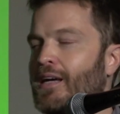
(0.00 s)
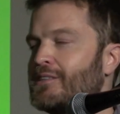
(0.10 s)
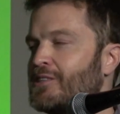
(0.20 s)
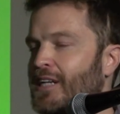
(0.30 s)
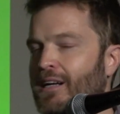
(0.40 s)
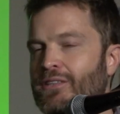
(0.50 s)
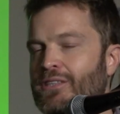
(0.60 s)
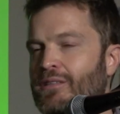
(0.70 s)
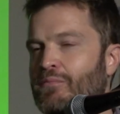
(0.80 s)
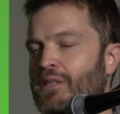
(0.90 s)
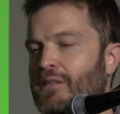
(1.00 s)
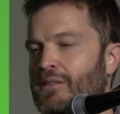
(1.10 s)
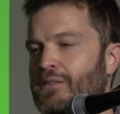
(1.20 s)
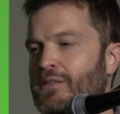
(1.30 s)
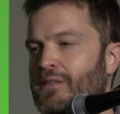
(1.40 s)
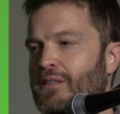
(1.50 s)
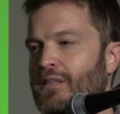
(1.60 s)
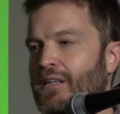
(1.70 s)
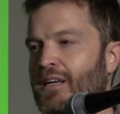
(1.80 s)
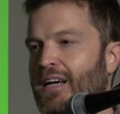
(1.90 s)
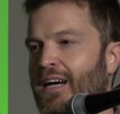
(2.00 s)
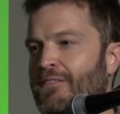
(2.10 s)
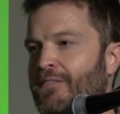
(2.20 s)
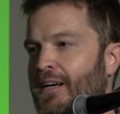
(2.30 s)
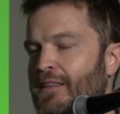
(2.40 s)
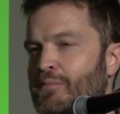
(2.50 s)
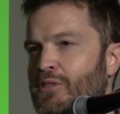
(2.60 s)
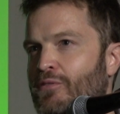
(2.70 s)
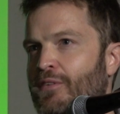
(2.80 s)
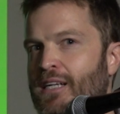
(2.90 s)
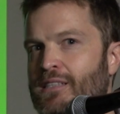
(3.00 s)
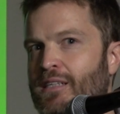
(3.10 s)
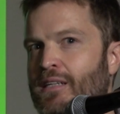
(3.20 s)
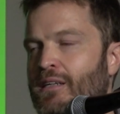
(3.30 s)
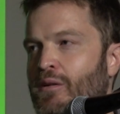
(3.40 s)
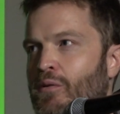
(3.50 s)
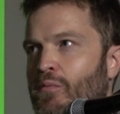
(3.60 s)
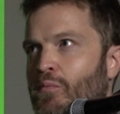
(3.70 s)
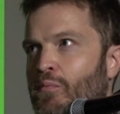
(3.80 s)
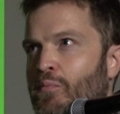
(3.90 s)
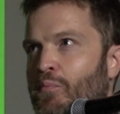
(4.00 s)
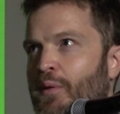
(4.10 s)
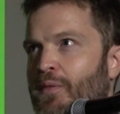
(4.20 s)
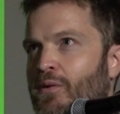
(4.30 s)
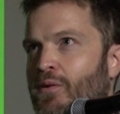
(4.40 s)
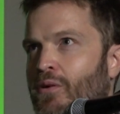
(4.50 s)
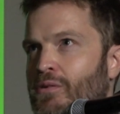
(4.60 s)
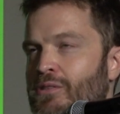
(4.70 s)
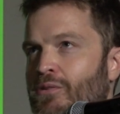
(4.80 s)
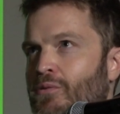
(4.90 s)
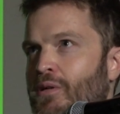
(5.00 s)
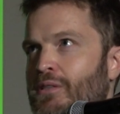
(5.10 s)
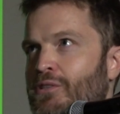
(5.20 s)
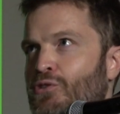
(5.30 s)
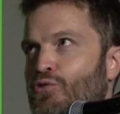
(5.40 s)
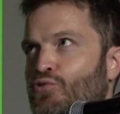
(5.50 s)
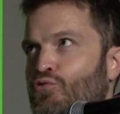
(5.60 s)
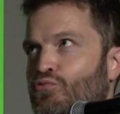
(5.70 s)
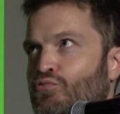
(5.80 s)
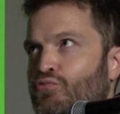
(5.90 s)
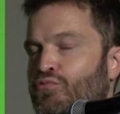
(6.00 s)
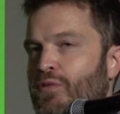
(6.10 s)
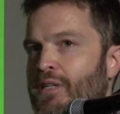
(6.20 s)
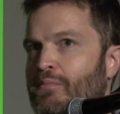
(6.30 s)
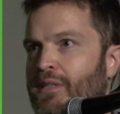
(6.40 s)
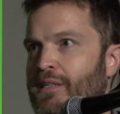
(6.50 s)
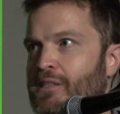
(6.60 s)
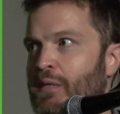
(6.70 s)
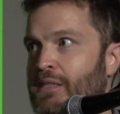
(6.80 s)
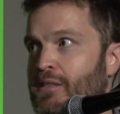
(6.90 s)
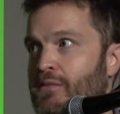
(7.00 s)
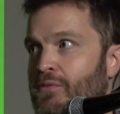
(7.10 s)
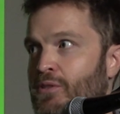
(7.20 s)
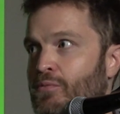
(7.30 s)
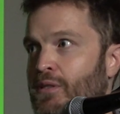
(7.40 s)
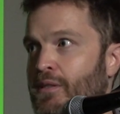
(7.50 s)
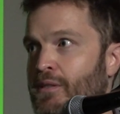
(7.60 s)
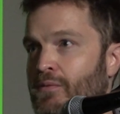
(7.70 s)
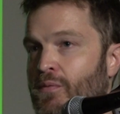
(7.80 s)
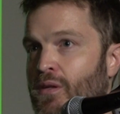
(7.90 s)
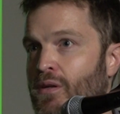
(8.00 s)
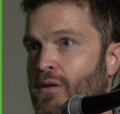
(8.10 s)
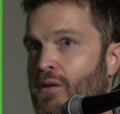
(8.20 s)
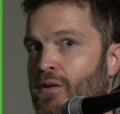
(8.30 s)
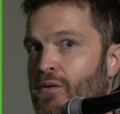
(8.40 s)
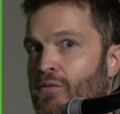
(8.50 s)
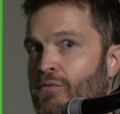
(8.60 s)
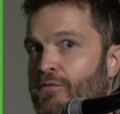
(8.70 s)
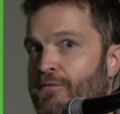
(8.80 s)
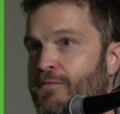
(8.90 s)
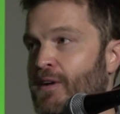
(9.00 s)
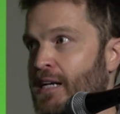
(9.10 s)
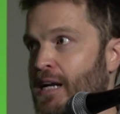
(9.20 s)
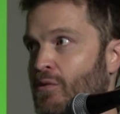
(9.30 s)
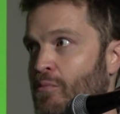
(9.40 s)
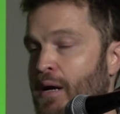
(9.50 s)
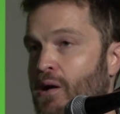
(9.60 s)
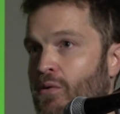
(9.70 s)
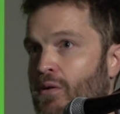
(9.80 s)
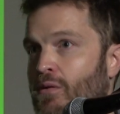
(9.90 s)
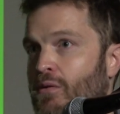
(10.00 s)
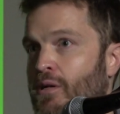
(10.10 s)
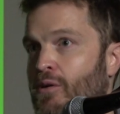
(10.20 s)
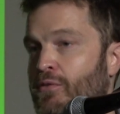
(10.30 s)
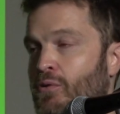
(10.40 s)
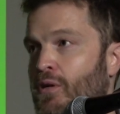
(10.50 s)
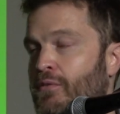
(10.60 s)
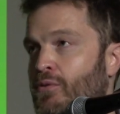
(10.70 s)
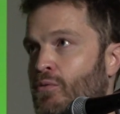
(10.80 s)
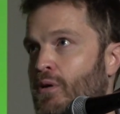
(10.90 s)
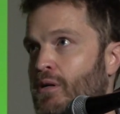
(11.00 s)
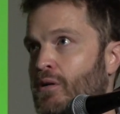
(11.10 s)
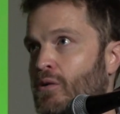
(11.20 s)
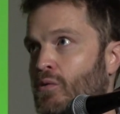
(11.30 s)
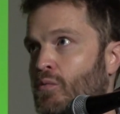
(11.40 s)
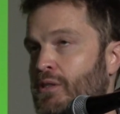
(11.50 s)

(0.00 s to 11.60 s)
challenging because I find them so fascinating, but they're also extremely expensive to really find out about. You know, if you want to know